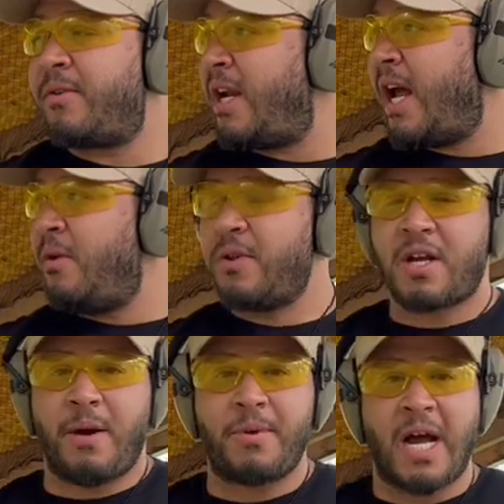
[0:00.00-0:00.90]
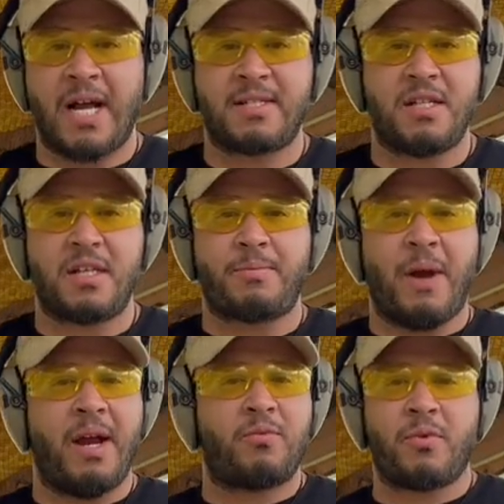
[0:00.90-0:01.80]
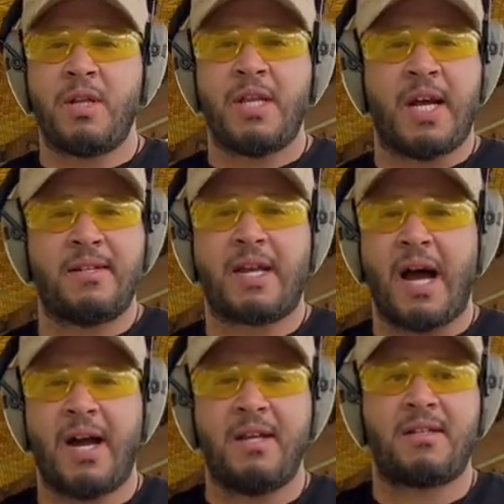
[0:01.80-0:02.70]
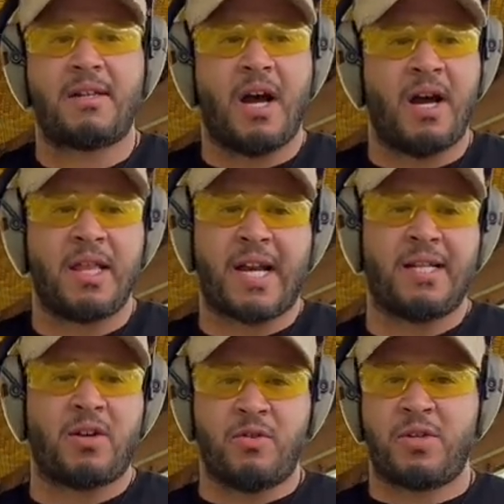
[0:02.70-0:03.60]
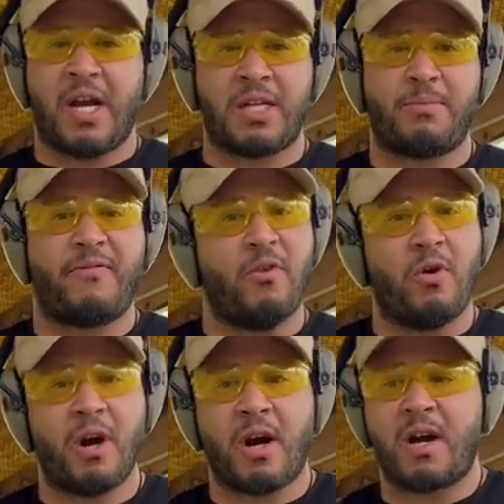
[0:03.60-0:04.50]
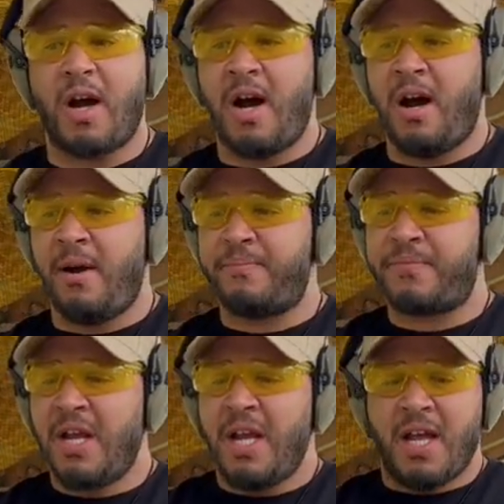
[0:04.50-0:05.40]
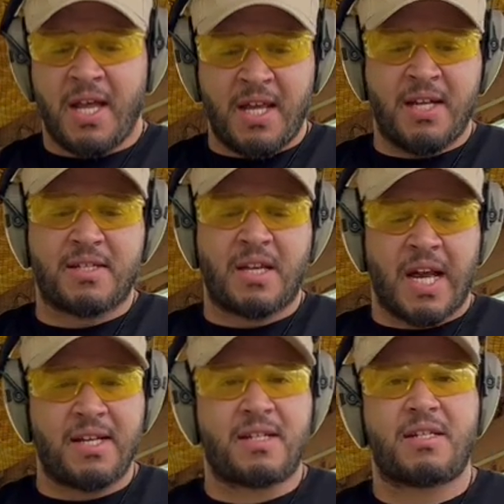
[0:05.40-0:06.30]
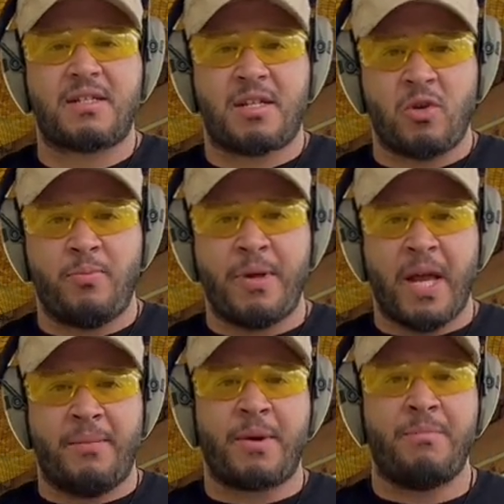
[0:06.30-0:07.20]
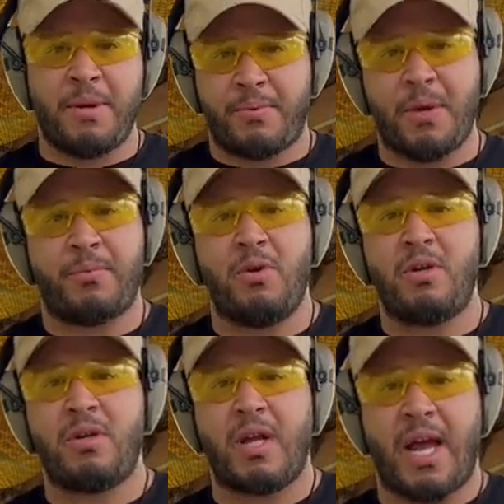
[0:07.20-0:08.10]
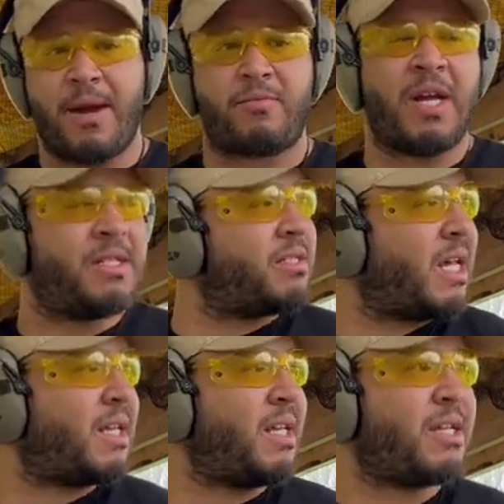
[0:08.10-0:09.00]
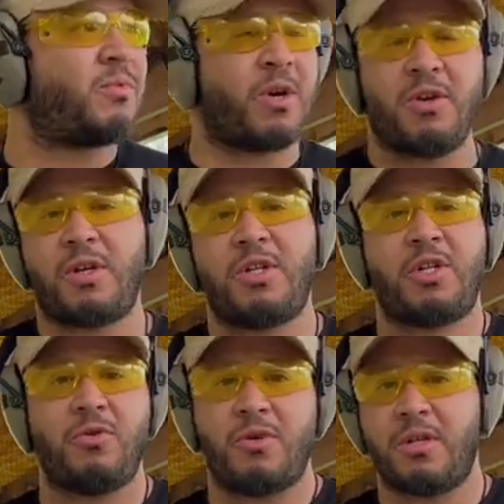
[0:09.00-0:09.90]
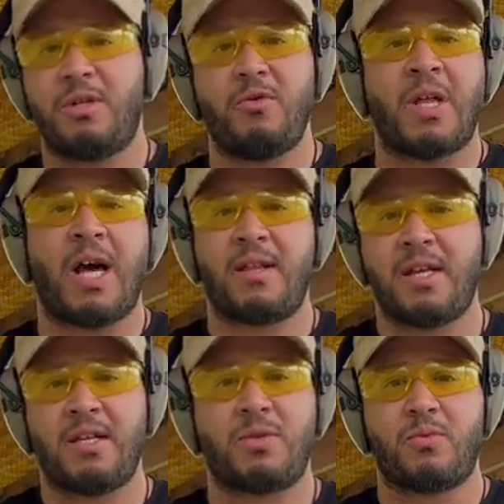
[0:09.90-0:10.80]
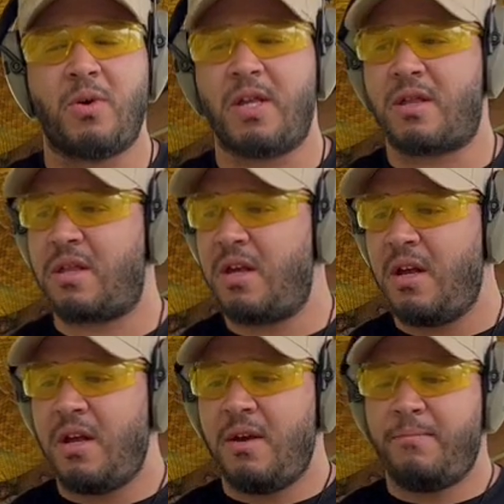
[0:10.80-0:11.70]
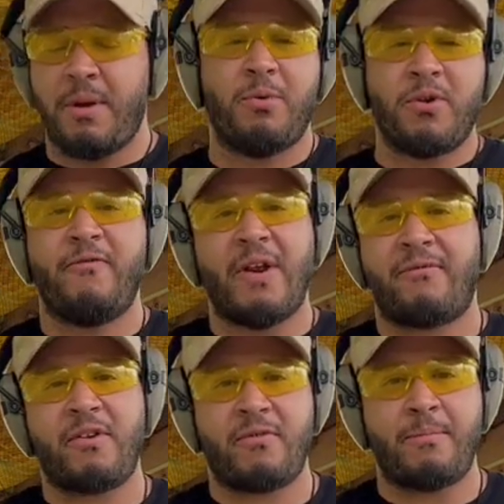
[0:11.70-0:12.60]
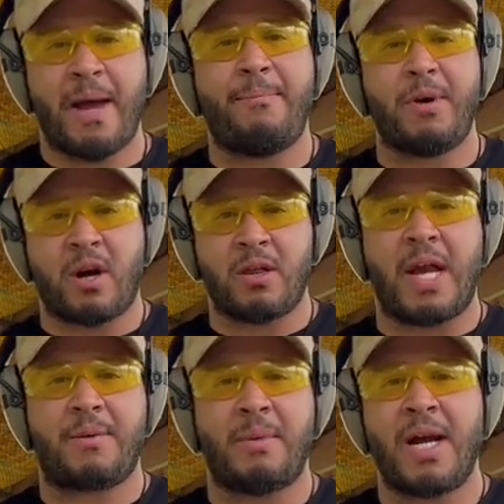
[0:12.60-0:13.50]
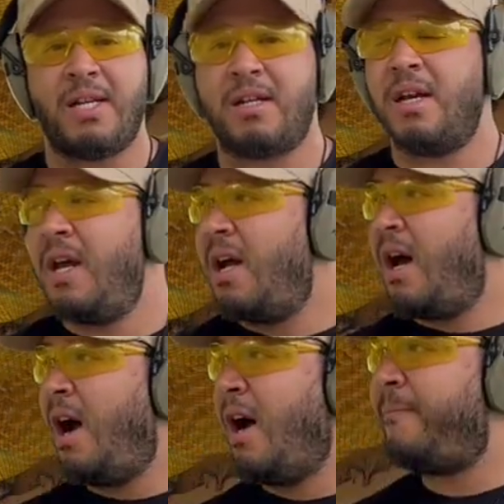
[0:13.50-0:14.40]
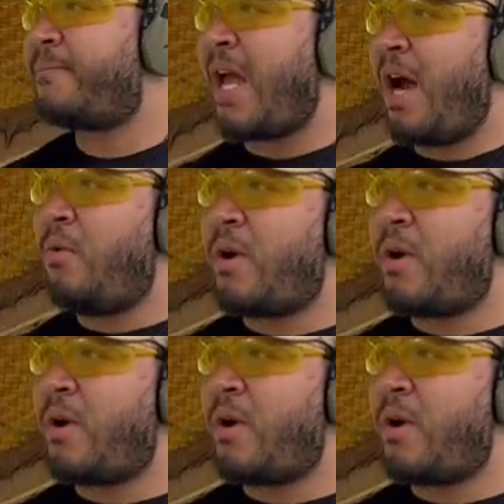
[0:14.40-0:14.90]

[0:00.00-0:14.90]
now with a couple guys I just met, really nice guys. Like I told you guys before, it is nice to be able to meet people at ranges like this where you can shoot and do a lot of things with people you've never even met but are like-minded. Now what